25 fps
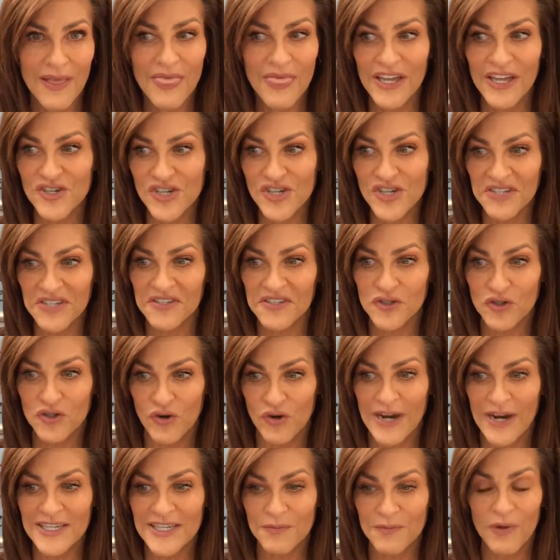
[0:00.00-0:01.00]
that Jesus
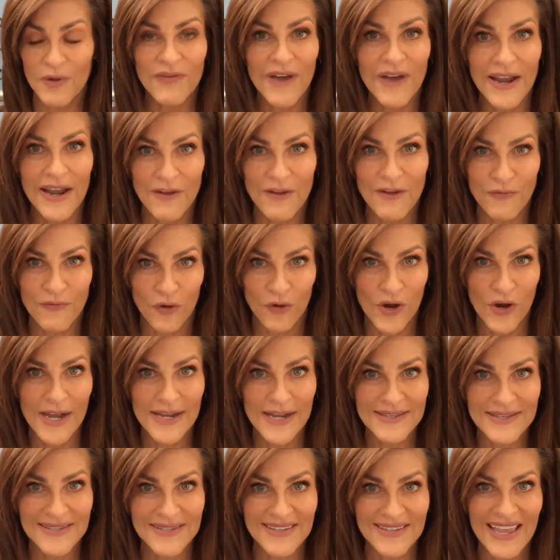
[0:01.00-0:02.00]
Christ provided for
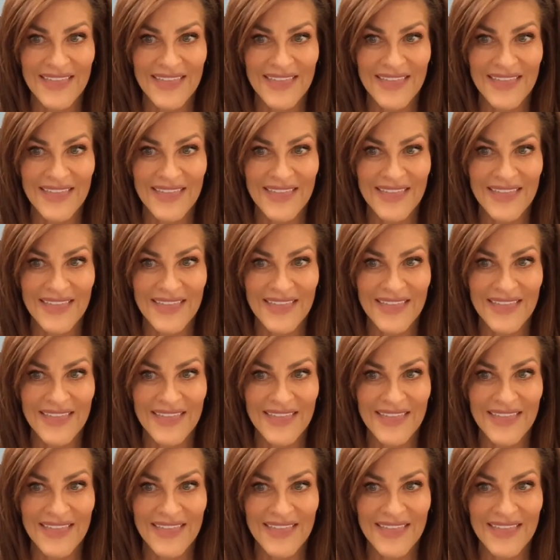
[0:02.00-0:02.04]
us